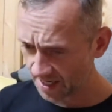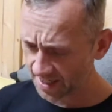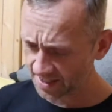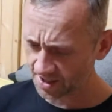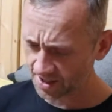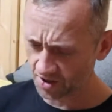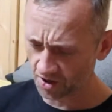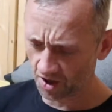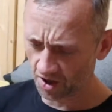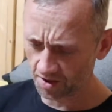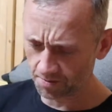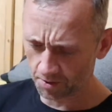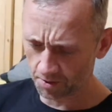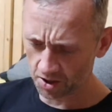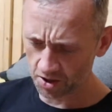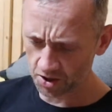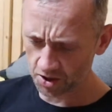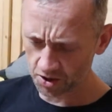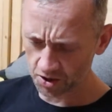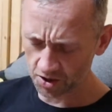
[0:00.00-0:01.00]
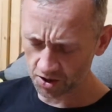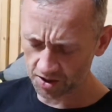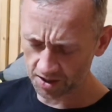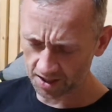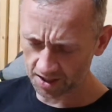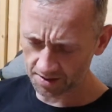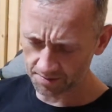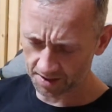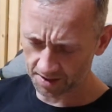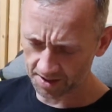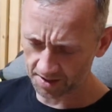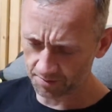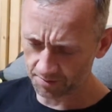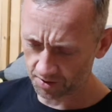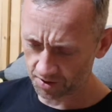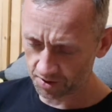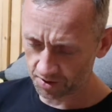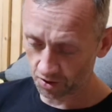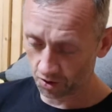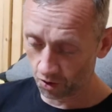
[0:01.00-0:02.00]
is it the Earth Power should use against
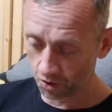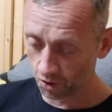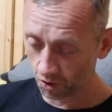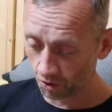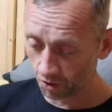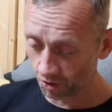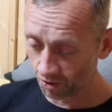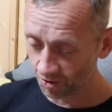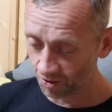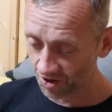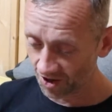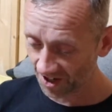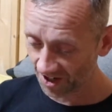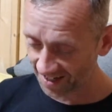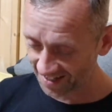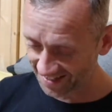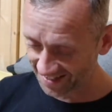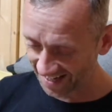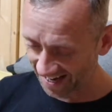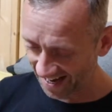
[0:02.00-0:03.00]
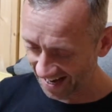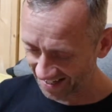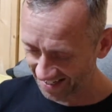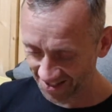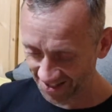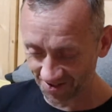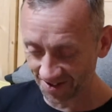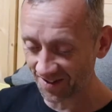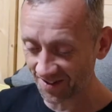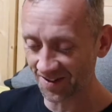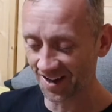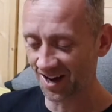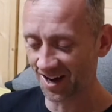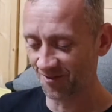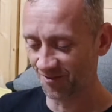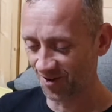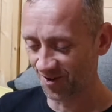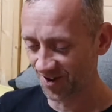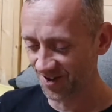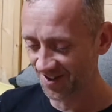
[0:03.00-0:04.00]
Mandibuzz? Oh, look at that! I don't even have
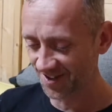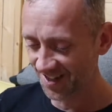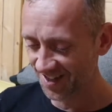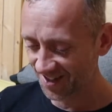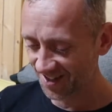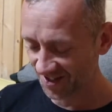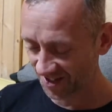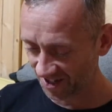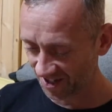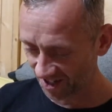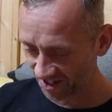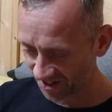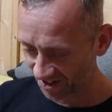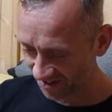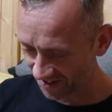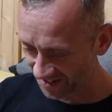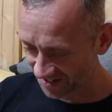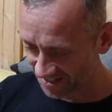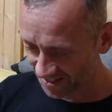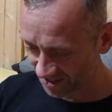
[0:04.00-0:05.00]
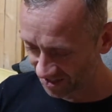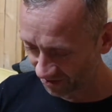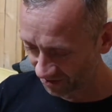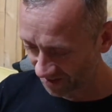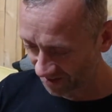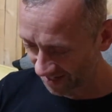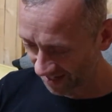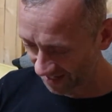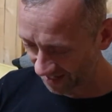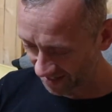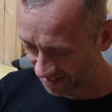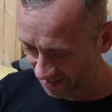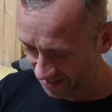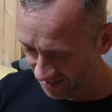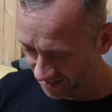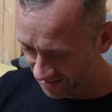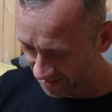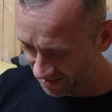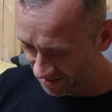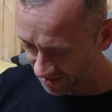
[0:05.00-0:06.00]
one. The Galarian Slowking.
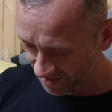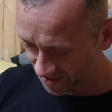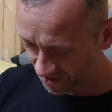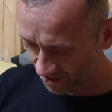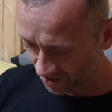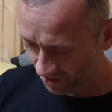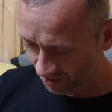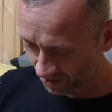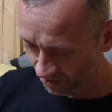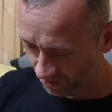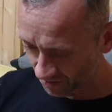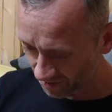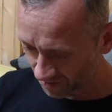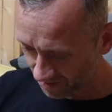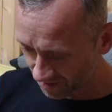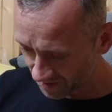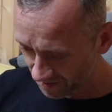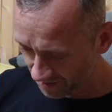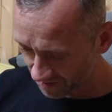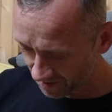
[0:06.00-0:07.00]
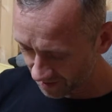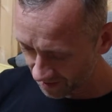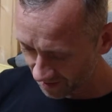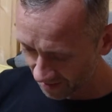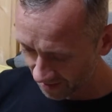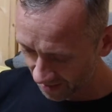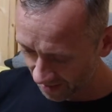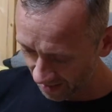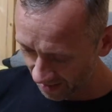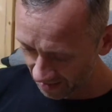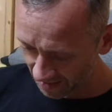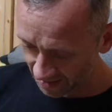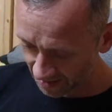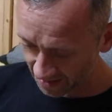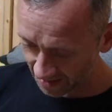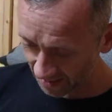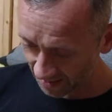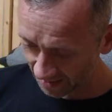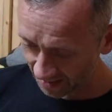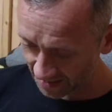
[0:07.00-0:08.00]
So I
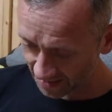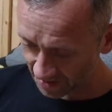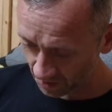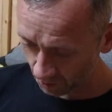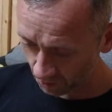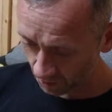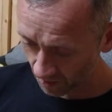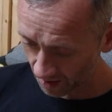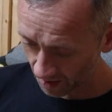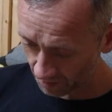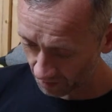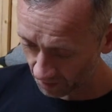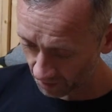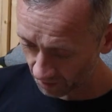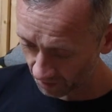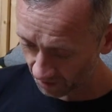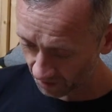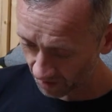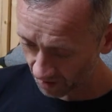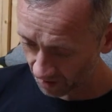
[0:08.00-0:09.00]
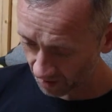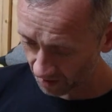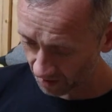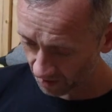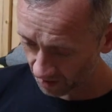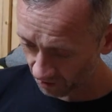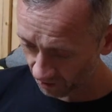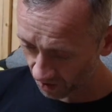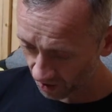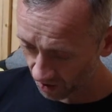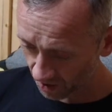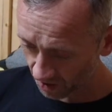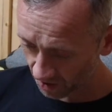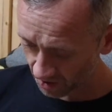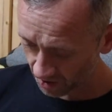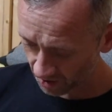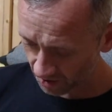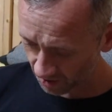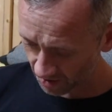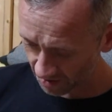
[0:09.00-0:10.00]
think it's a wee move here. The
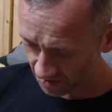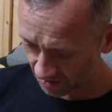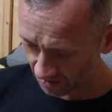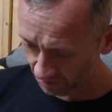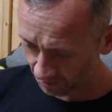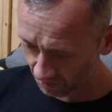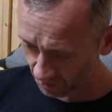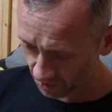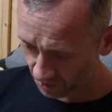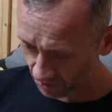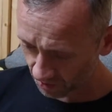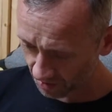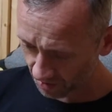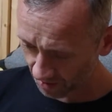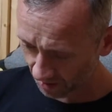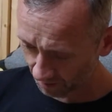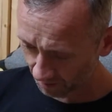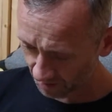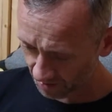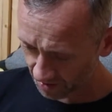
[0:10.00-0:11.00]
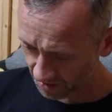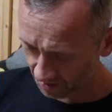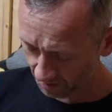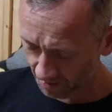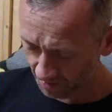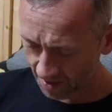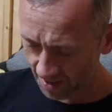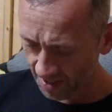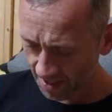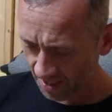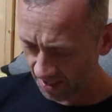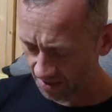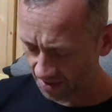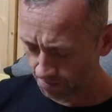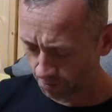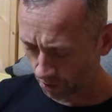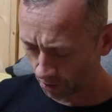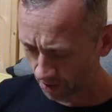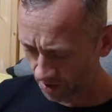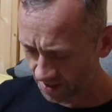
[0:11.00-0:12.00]
ground looks like it would do damage to him. He's
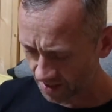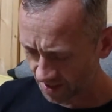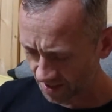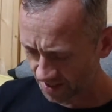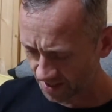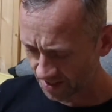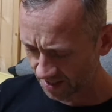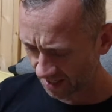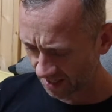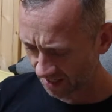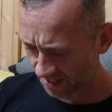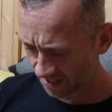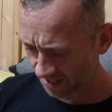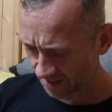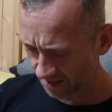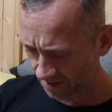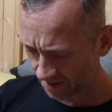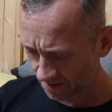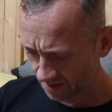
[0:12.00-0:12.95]
poison and psychic.